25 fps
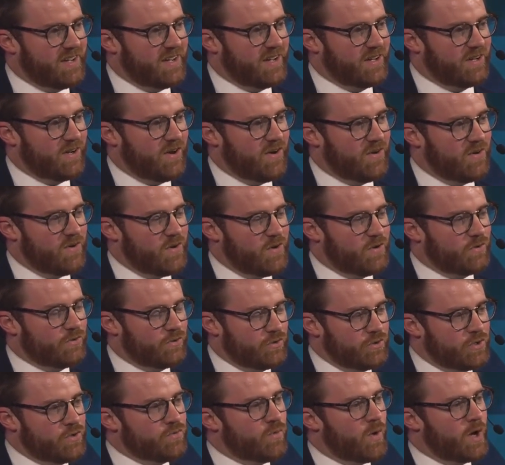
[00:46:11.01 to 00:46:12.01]
You know,
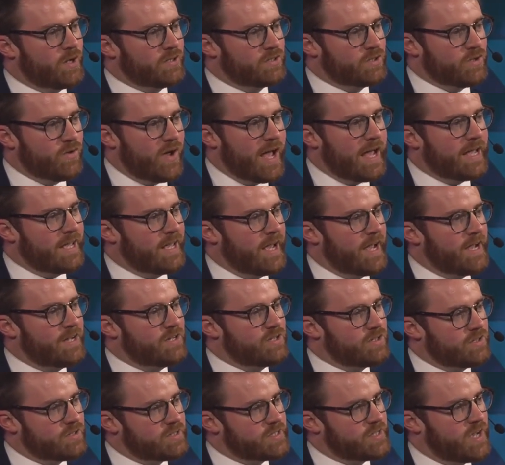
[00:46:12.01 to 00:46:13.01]
do you want to
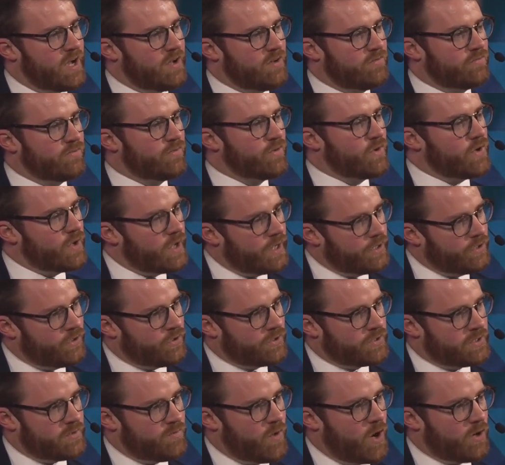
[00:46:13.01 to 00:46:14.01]
engage yourself in
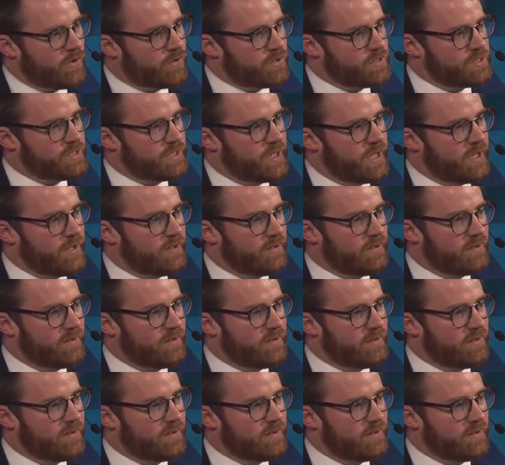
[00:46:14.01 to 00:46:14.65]
your democracy?